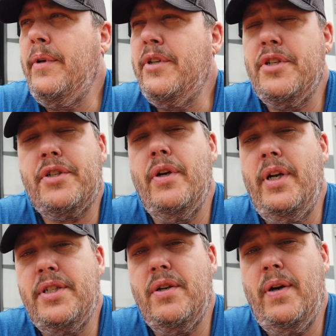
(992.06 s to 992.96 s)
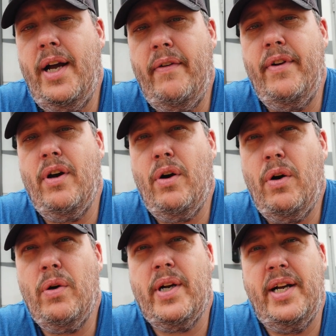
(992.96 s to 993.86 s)
You're just going to start having
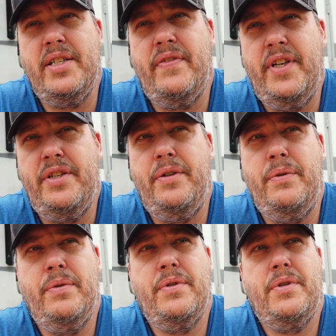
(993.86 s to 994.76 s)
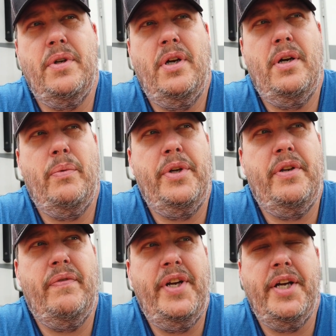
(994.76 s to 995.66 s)
all kinds of issues with
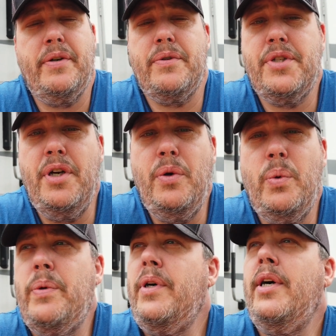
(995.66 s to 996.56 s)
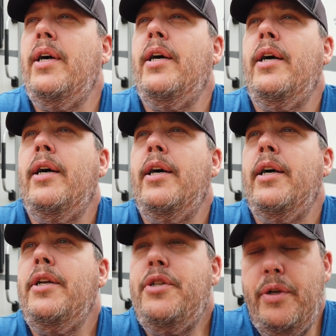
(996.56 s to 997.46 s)
your vehicle. So
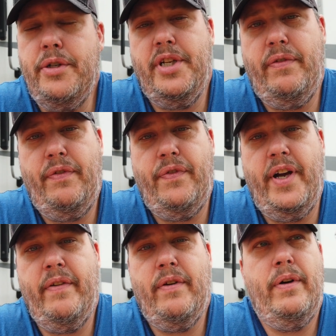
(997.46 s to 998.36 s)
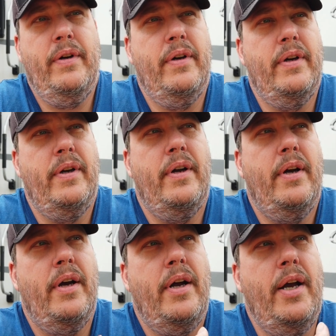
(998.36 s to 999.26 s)
do yourself a favor
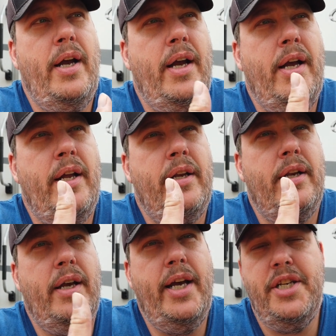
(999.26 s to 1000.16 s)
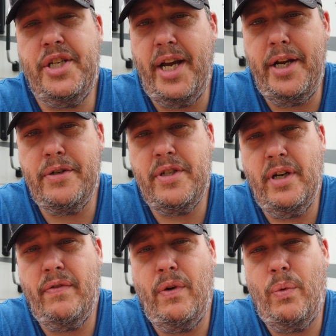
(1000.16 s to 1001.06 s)
and educate
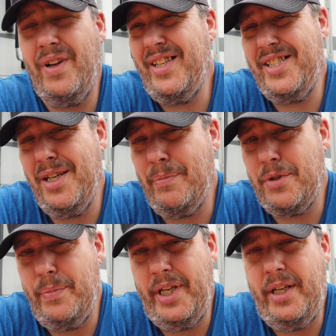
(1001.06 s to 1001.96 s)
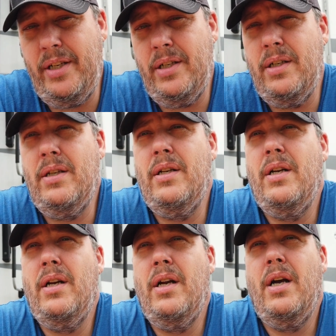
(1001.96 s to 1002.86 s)
yourself on what these numbers mean
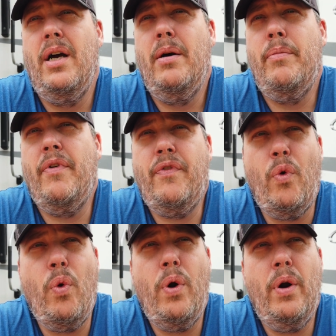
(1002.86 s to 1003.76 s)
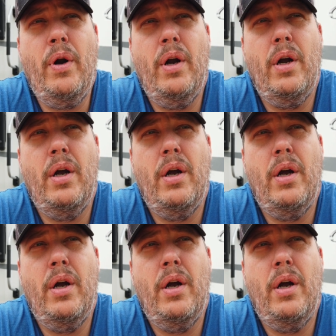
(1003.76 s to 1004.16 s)
before